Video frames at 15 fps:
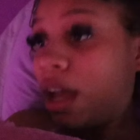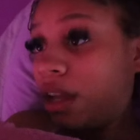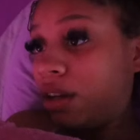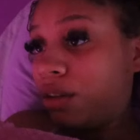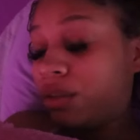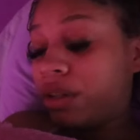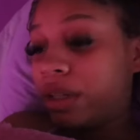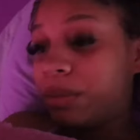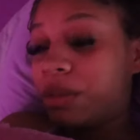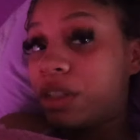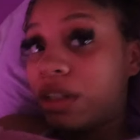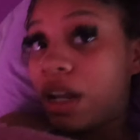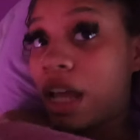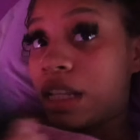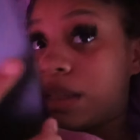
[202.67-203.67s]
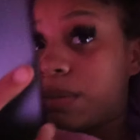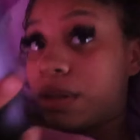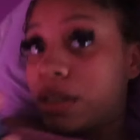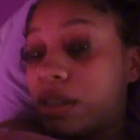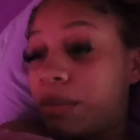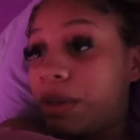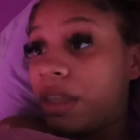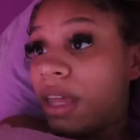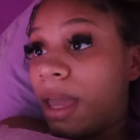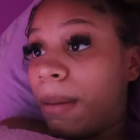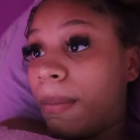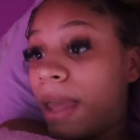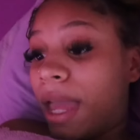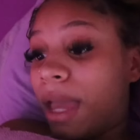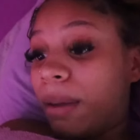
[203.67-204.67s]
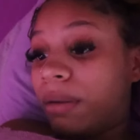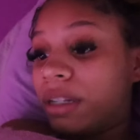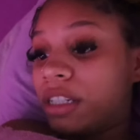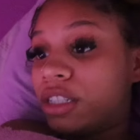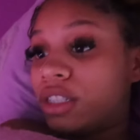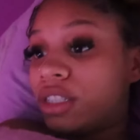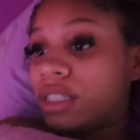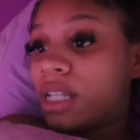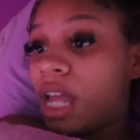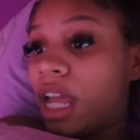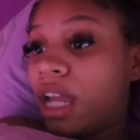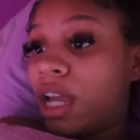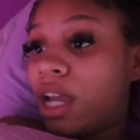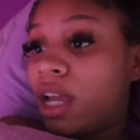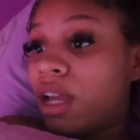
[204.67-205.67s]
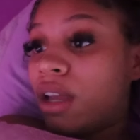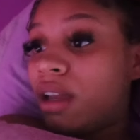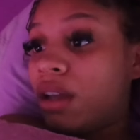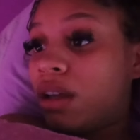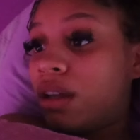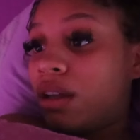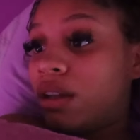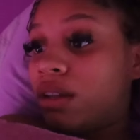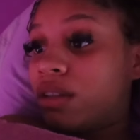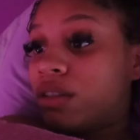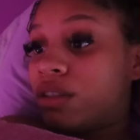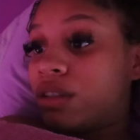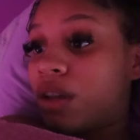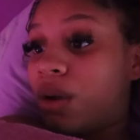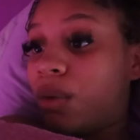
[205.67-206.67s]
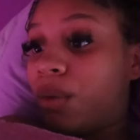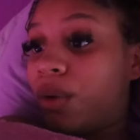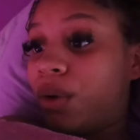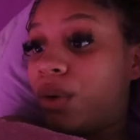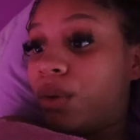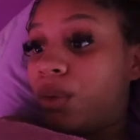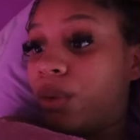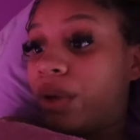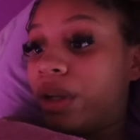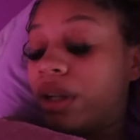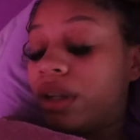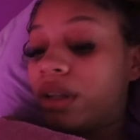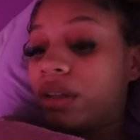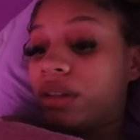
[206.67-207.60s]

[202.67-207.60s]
I know cramps are not supposed to be that bad, but it's just like so annoying.